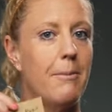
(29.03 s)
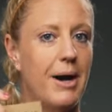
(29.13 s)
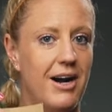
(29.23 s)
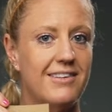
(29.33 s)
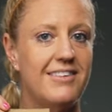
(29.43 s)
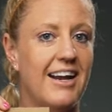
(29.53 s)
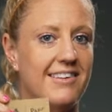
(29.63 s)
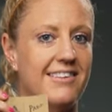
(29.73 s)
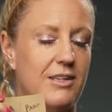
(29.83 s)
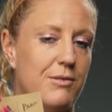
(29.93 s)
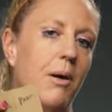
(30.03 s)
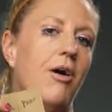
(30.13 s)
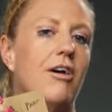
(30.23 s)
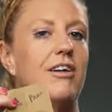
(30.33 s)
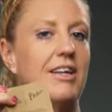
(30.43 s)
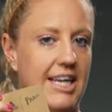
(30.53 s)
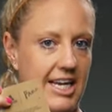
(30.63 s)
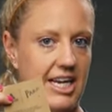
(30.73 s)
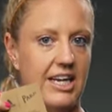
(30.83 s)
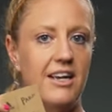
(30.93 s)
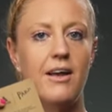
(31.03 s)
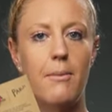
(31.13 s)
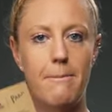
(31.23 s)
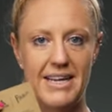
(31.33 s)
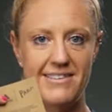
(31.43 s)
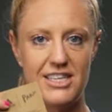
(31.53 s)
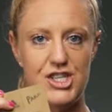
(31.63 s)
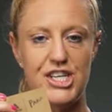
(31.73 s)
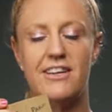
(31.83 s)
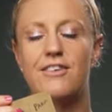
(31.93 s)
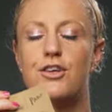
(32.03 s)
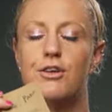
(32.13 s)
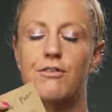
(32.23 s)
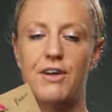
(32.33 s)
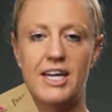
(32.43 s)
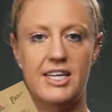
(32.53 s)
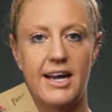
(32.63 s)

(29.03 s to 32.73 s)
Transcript: box has this parlay messaging, so you'll find